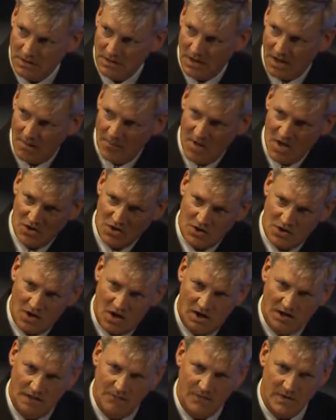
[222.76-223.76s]
amongst
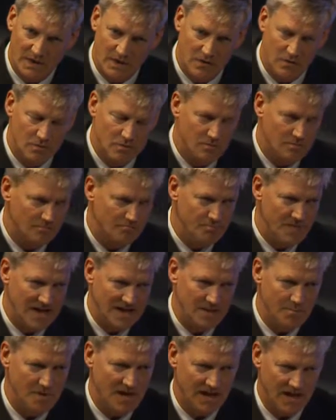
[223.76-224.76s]
all of you,
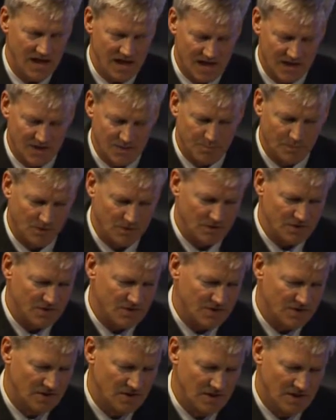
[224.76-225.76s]
many, many
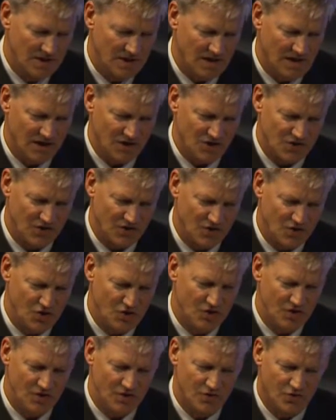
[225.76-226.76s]
experts, so that
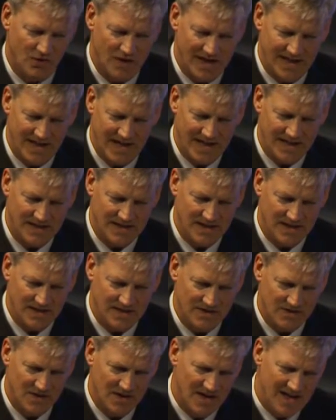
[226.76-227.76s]
you can trade
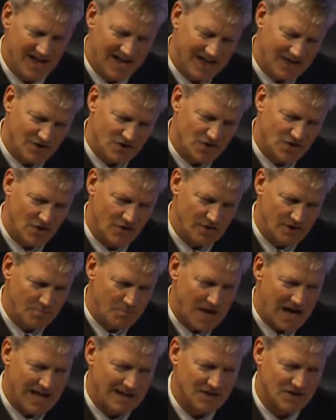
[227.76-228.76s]
ideas, and so that
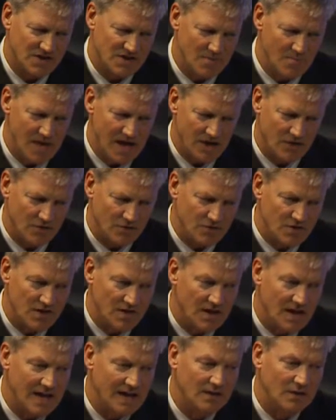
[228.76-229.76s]
policymakers can
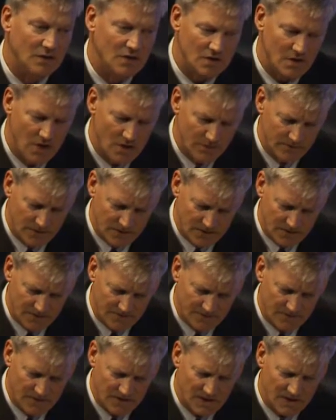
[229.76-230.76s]
kind of look over at the,
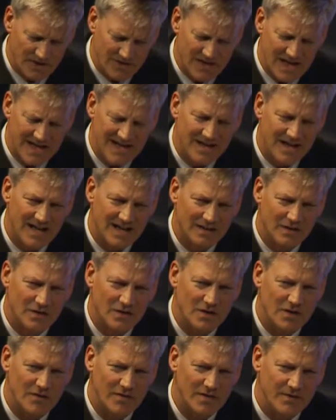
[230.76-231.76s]
they can kind of
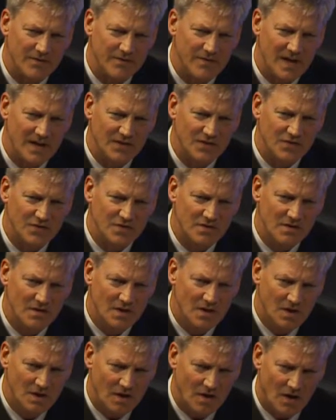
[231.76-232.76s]
look over the fence
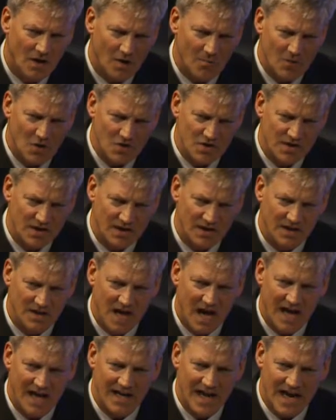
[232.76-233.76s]
almost in a
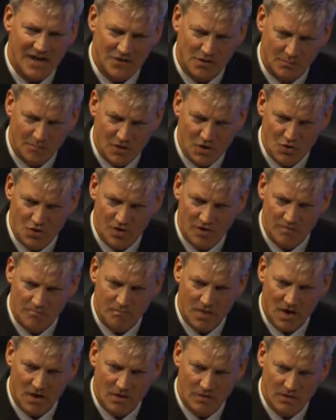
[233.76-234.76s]
non-attribution
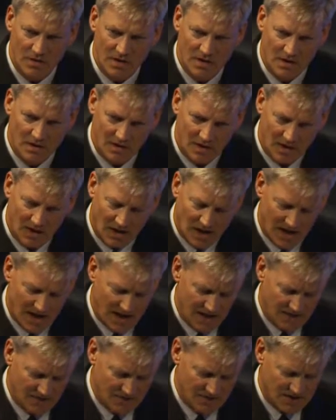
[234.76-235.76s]
mode
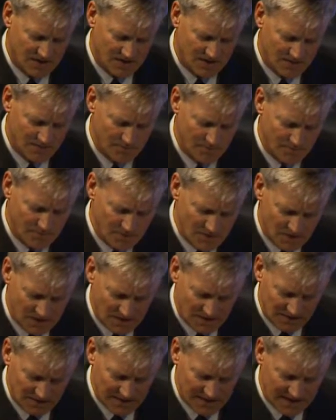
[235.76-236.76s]
to
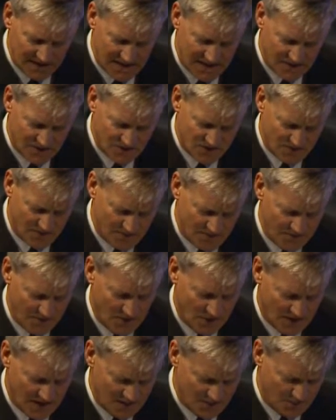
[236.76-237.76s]
glean out some of
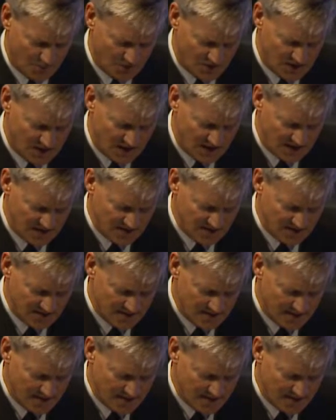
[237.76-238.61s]
your expertise,